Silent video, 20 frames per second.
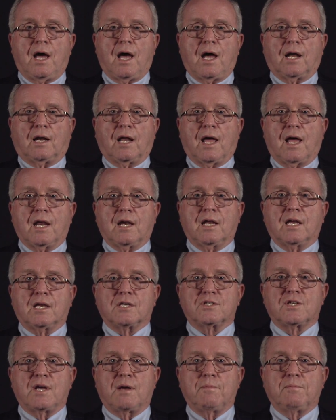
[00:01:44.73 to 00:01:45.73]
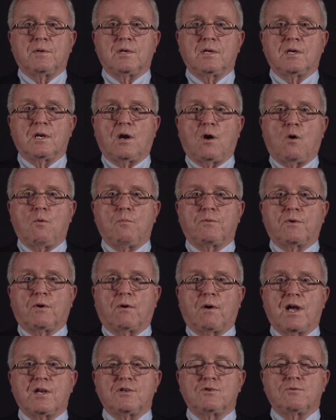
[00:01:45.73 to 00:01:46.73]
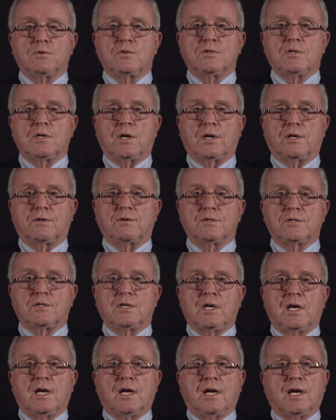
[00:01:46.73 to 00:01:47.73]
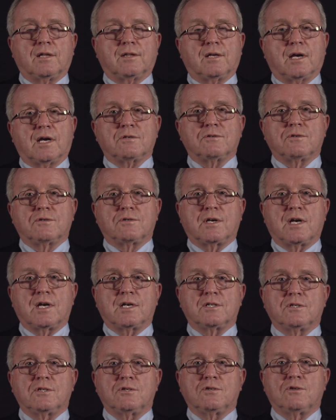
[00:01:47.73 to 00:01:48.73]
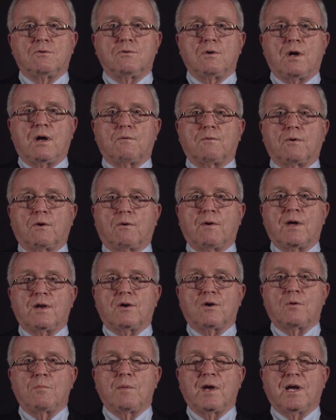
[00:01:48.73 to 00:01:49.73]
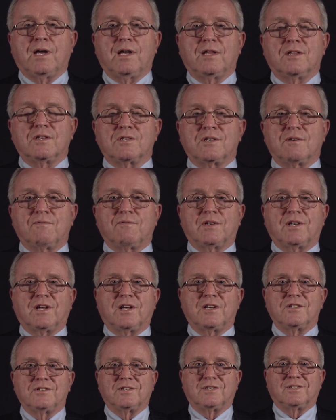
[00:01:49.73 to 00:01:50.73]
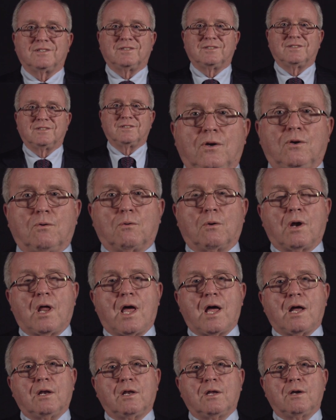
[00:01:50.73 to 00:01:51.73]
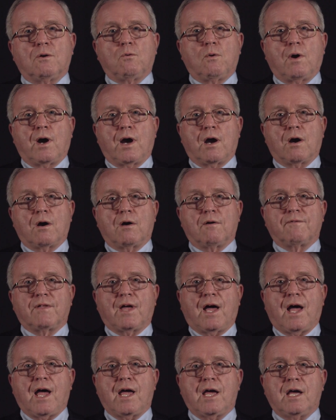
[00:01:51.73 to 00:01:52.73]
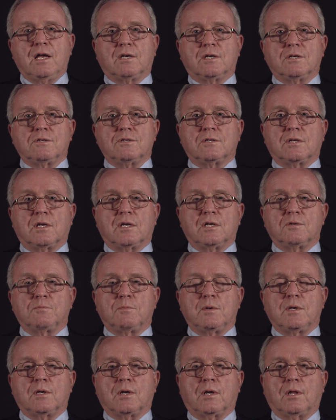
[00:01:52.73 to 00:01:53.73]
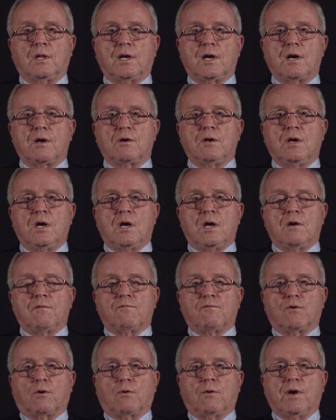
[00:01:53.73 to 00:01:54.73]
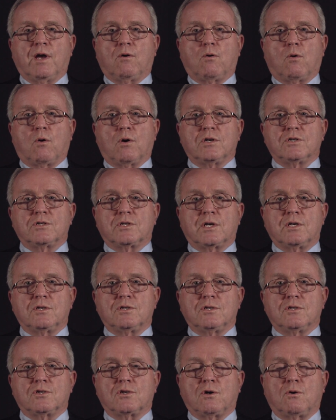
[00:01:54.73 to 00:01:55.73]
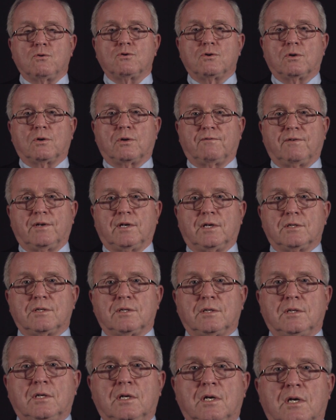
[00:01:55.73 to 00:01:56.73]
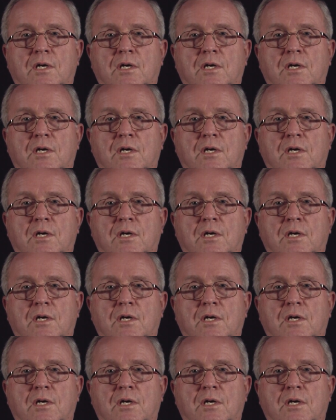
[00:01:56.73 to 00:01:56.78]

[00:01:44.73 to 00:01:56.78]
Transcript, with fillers: I gladly accepted and hope the graduates and others at the exercises do not regret her making this invitation. You are likely aware of the hiatus that has been declared for Greek organization social events.